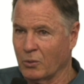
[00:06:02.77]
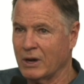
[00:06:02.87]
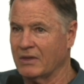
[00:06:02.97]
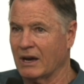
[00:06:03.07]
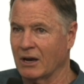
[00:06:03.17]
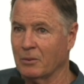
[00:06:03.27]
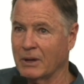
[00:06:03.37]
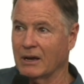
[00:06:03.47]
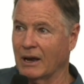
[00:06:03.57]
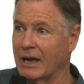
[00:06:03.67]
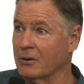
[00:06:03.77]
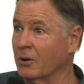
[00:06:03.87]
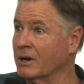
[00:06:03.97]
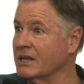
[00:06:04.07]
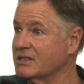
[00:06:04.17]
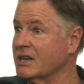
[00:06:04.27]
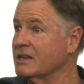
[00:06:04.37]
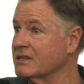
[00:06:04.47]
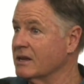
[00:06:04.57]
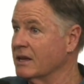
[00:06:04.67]
read that a little bit later on, he
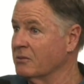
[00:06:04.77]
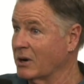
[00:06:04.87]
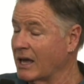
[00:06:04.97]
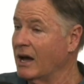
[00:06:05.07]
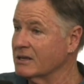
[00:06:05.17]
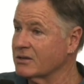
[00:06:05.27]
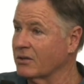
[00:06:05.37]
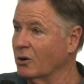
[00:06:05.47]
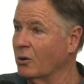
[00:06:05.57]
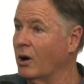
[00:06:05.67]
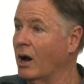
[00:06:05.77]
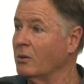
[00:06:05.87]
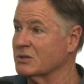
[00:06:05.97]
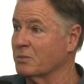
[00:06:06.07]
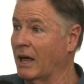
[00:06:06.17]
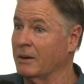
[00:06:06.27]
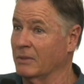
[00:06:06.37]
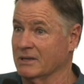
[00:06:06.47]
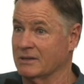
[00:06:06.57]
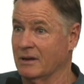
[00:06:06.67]
says, in regard to the law, I was
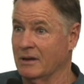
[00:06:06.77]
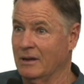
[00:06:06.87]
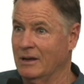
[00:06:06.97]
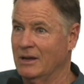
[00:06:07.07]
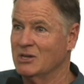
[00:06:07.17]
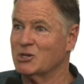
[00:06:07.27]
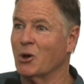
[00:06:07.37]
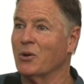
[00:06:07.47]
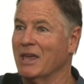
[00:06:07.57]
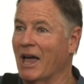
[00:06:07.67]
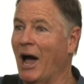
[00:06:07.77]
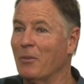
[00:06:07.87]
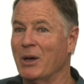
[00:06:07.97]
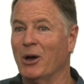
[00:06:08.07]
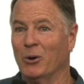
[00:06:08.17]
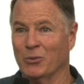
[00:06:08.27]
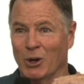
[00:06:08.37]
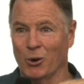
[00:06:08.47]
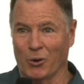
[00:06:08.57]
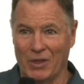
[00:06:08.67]
blameless. So he upheld the
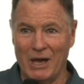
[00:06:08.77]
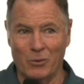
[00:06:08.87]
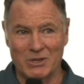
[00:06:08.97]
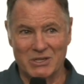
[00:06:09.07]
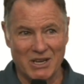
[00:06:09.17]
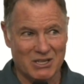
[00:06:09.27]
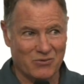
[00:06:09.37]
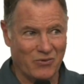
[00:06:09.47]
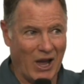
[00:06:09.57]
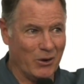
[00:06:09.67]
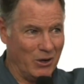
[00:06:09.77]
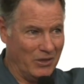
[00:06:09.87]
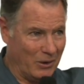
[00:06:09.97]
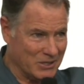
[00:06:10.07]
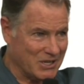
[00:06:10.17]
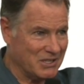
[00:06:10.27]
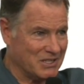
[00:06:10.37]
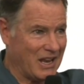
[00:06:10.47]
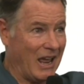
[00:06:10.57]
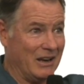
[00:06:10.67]
law. That was his value, that was his
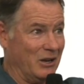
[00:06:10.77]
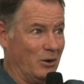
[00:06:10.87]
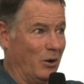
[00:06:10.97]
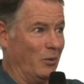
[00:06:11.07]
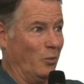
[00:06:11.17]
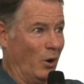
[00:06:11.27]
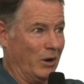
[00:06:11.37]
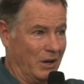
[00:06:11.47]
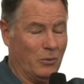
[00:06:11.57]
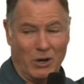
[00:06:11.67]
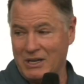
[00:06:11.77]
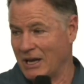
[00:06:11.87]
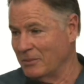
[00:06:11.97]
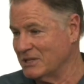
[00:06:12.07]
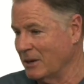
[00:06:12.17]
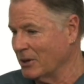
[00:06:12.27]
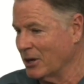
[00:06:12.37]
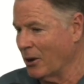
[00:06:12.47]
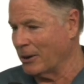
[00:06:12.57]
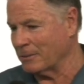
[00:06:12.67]
standard, uh, what, what kept him
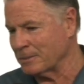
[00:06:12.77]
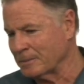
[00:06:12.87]
going.